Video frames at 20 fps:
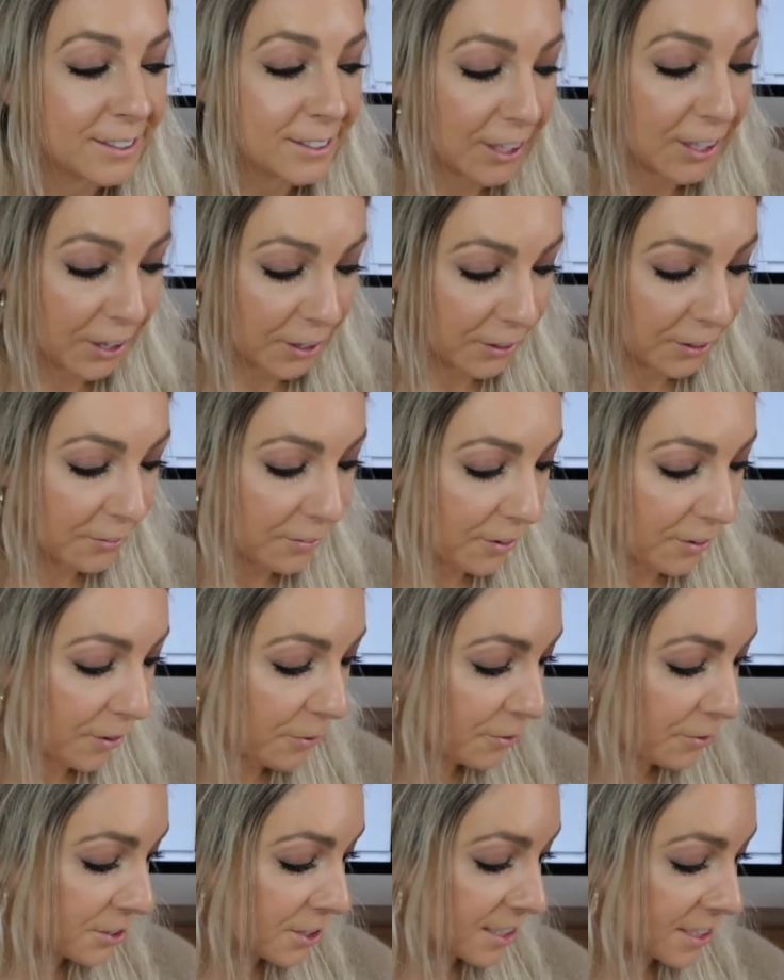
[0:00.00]
So I
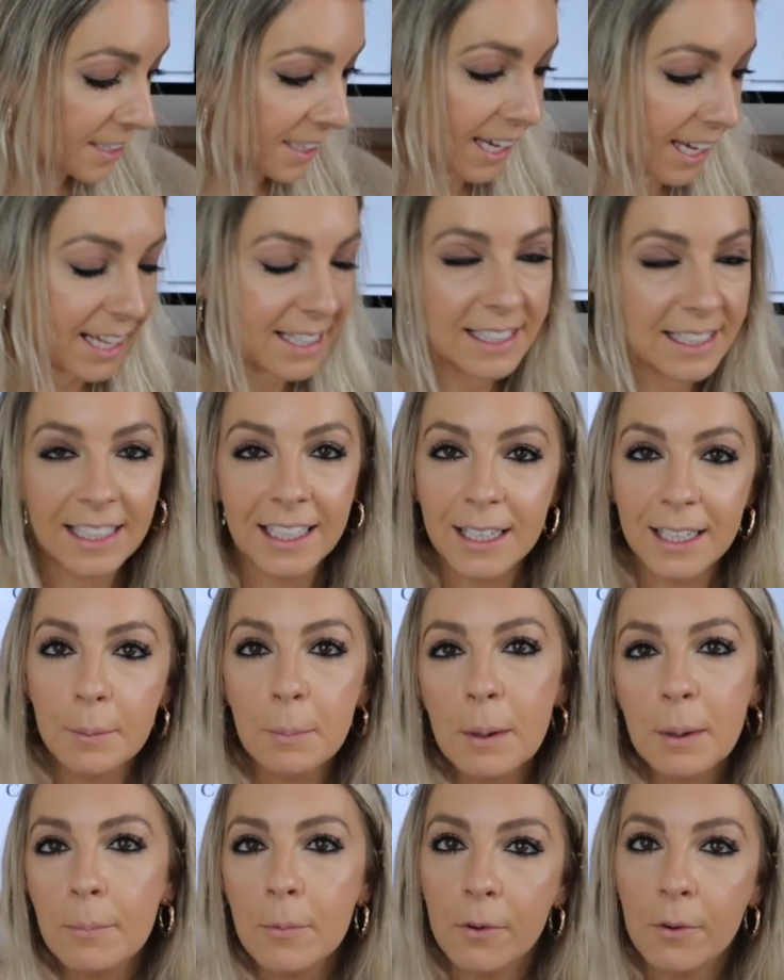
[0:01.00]
wanted to get a little
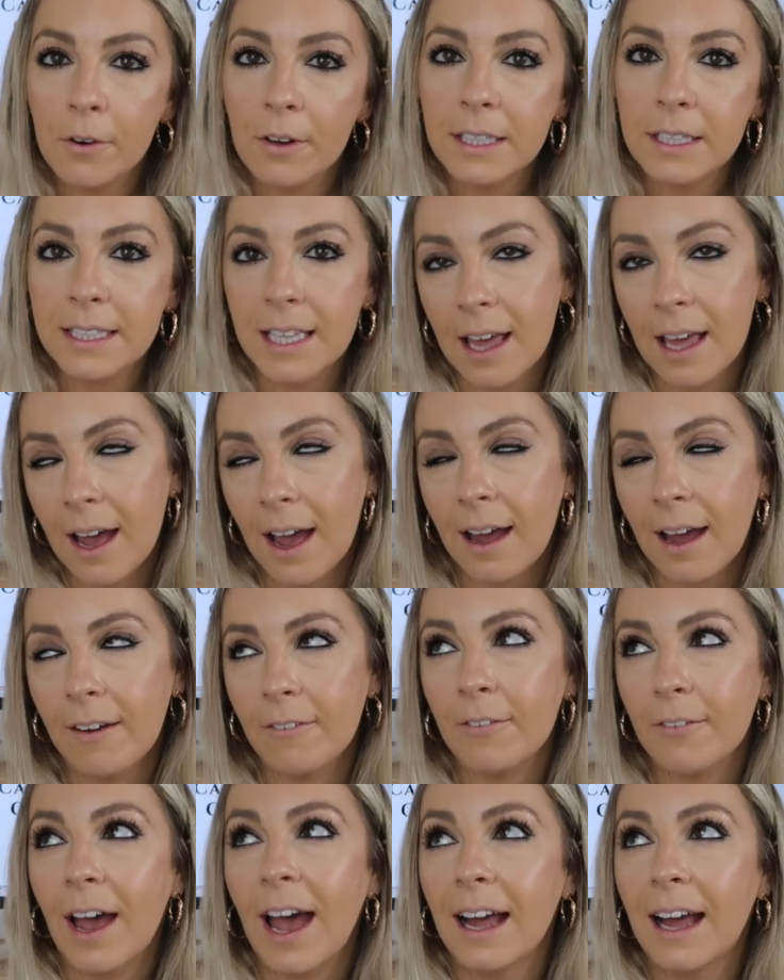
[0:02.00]
bit more
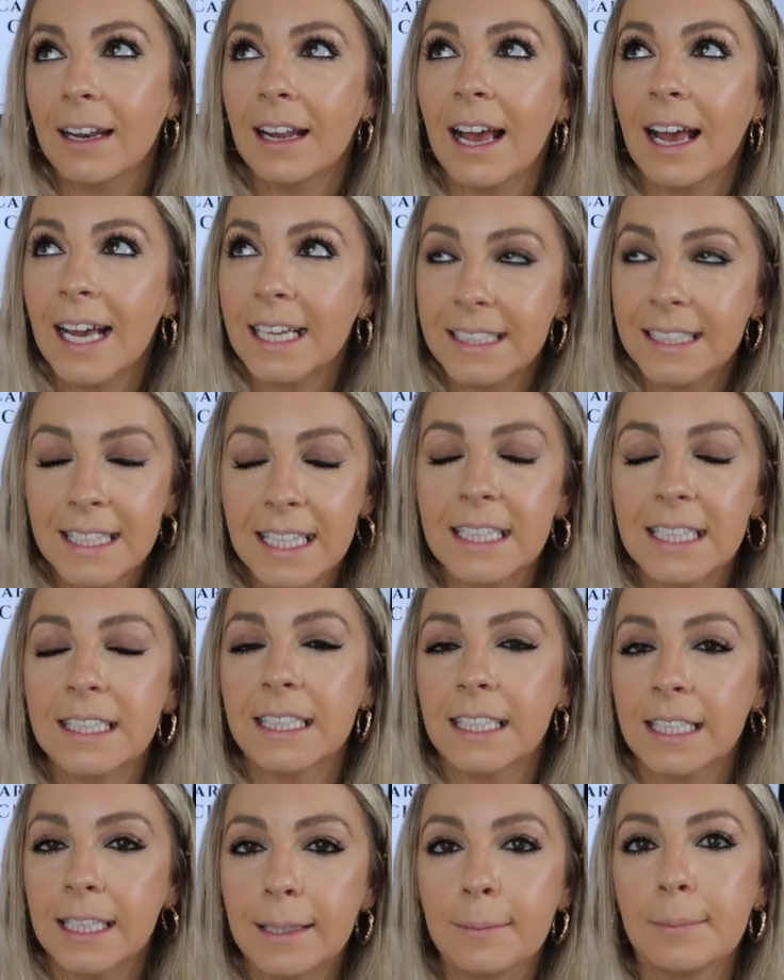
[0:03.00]
of an
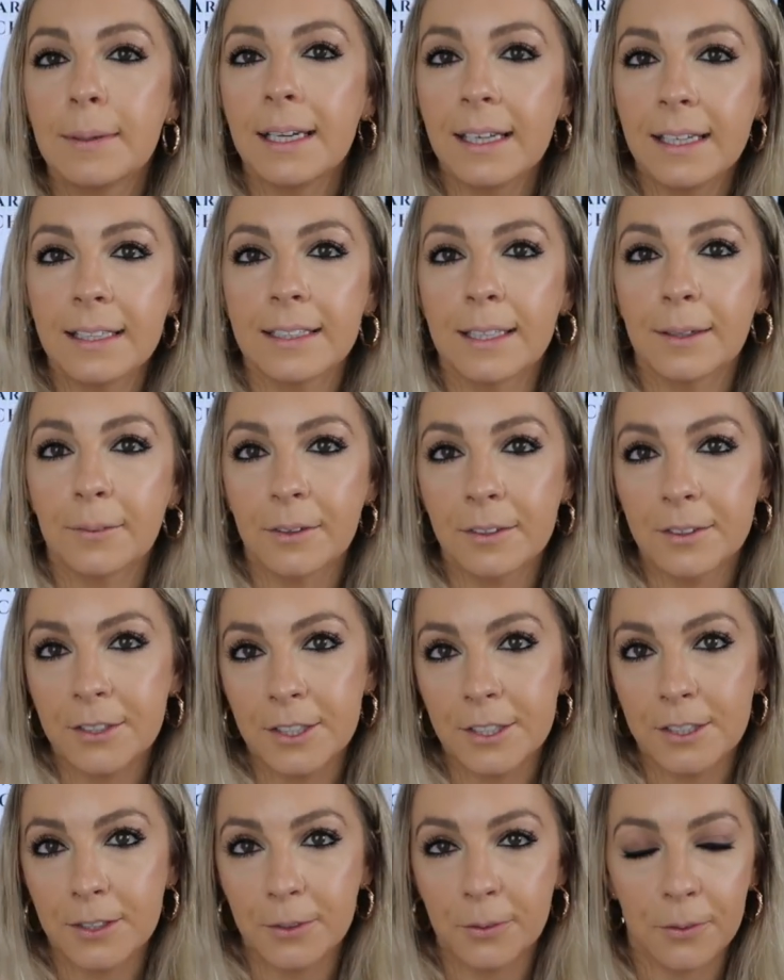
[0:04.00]
aesthetically pleasing one
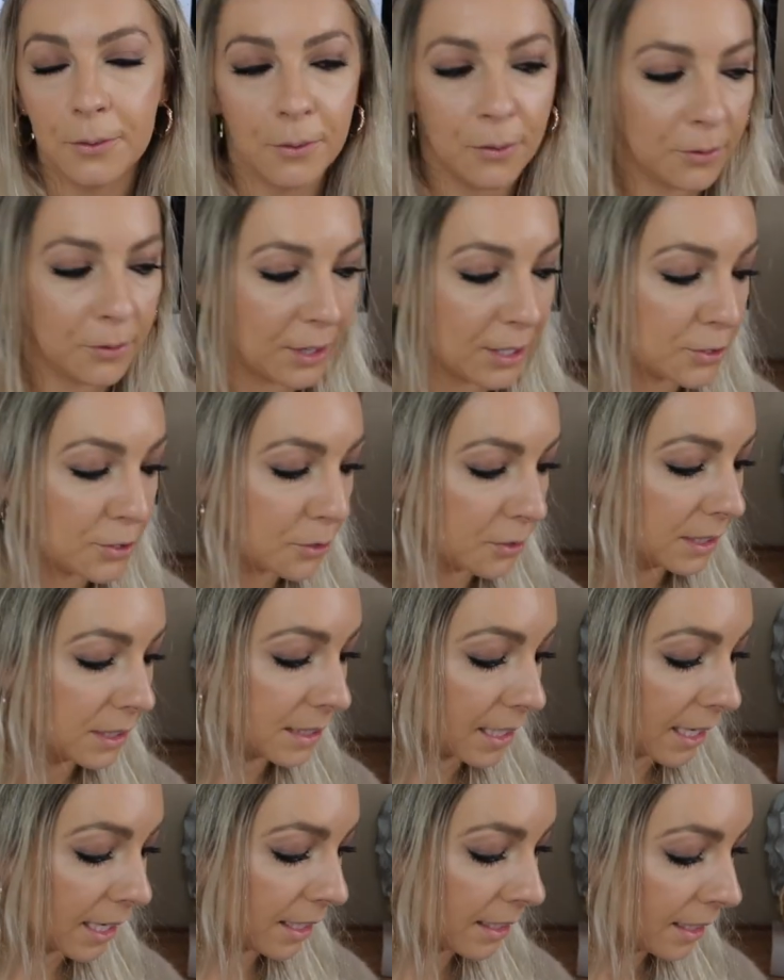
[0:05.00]
to store all their
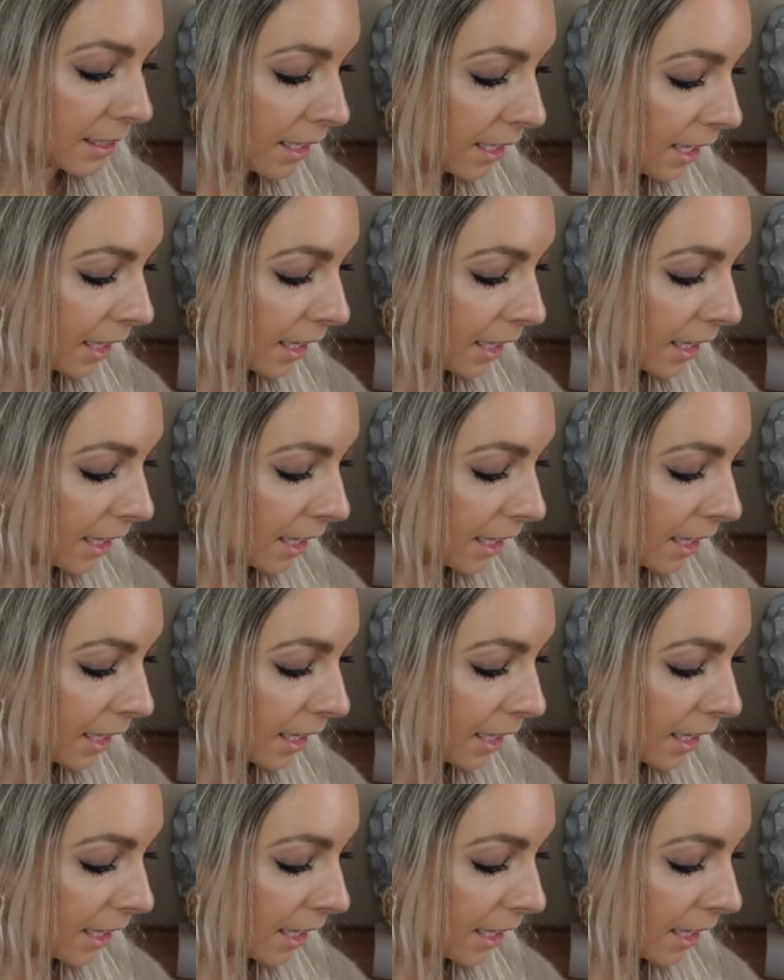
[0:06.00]
toys in,